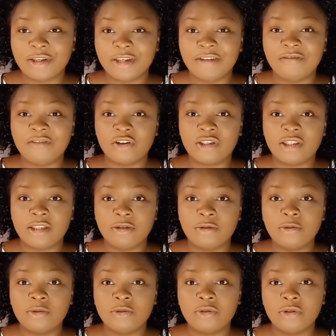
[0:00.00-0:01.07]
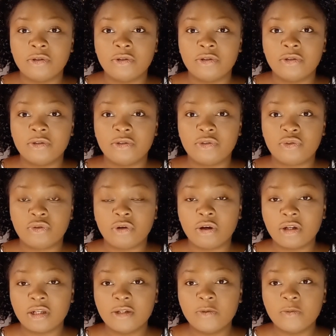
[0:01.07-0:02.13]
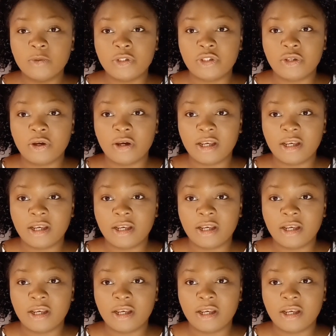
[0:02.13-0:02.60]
if you're still struggling with your